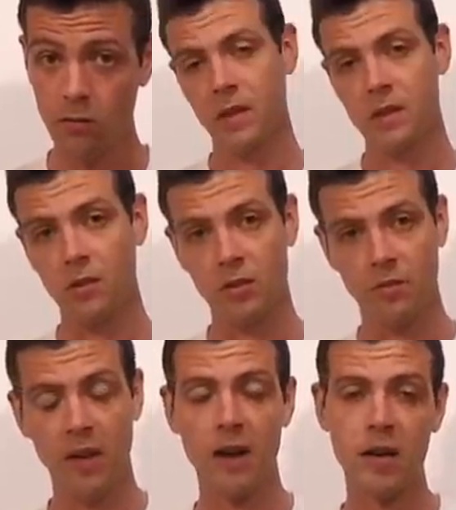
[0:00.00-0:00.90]
So it's
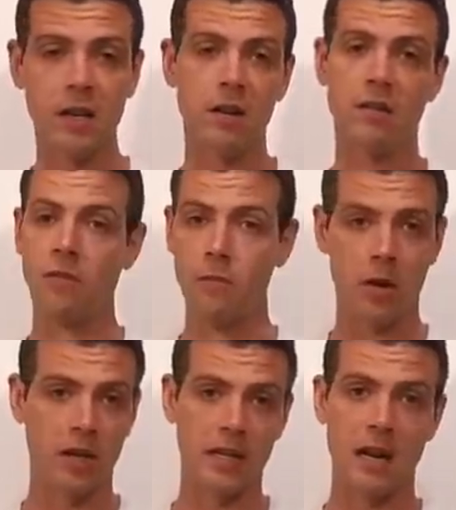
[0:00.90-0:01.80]
very good for
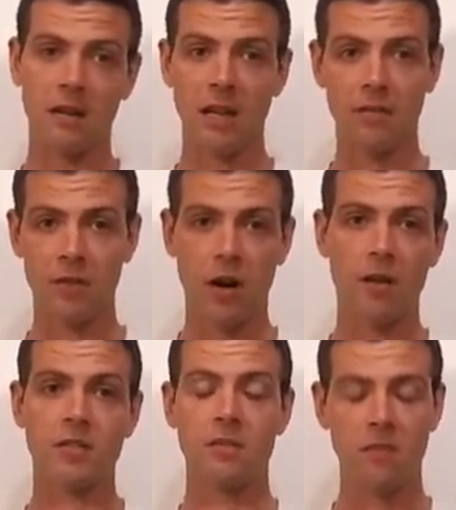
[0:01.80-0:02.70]
burning down
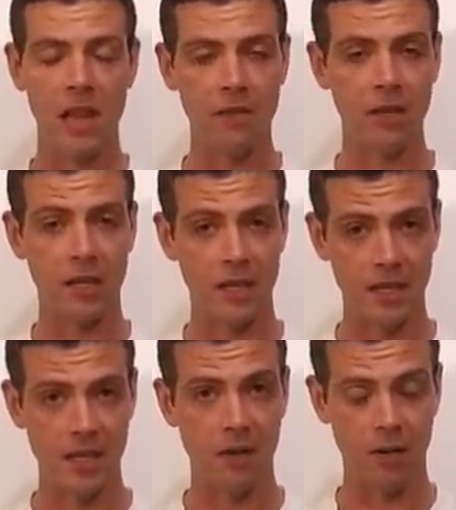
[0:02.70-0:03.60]
liftoffs and leveling
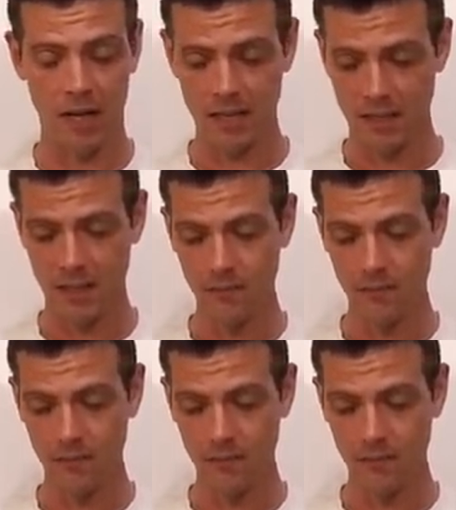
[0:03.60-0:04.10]
things out nicely.